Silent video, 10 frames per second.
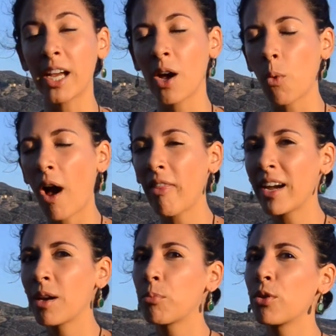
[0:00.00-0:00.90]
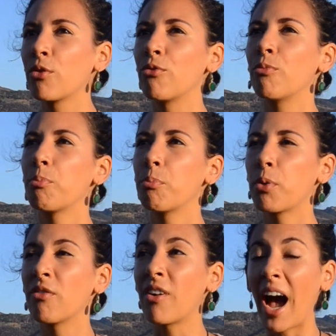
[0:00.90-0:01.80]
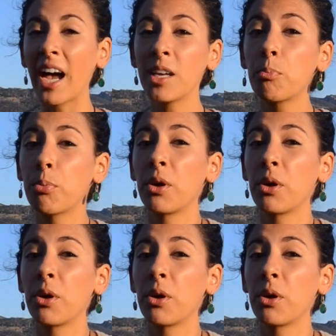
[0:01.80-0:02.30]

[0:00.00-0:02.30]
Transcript: and while that can provide